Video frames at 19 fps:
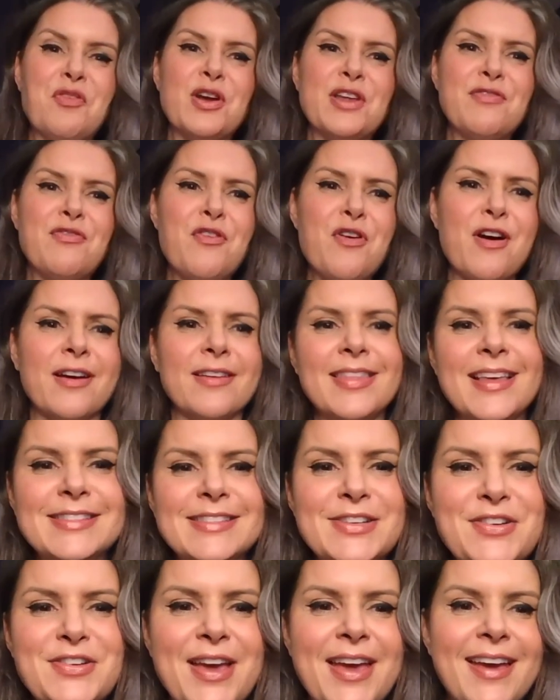44.
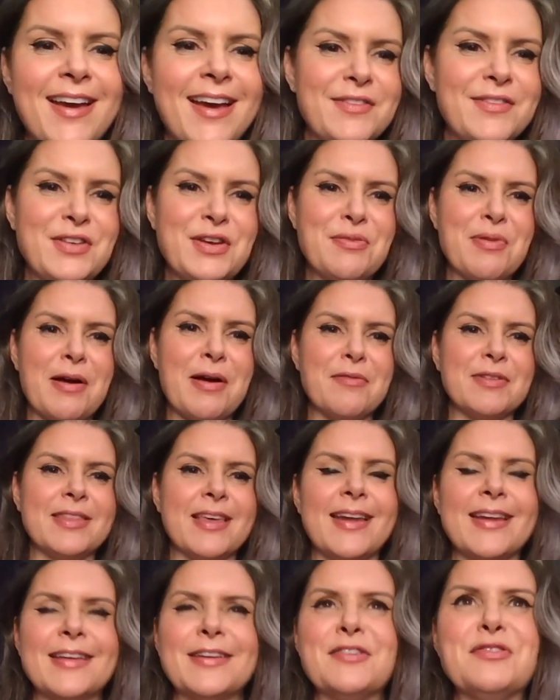That's okay. I have no problem with
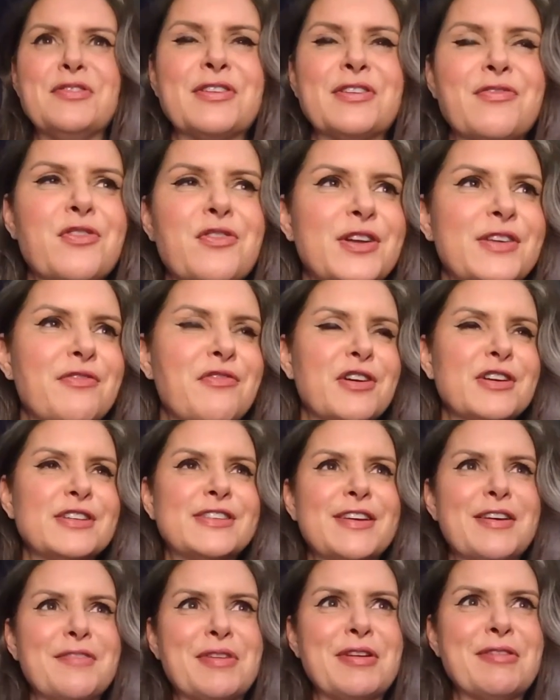that. I don't look 44,
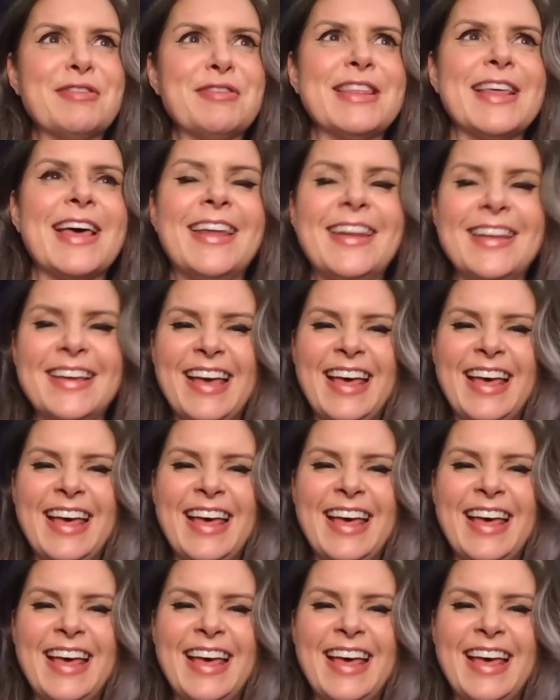so I'm good with that.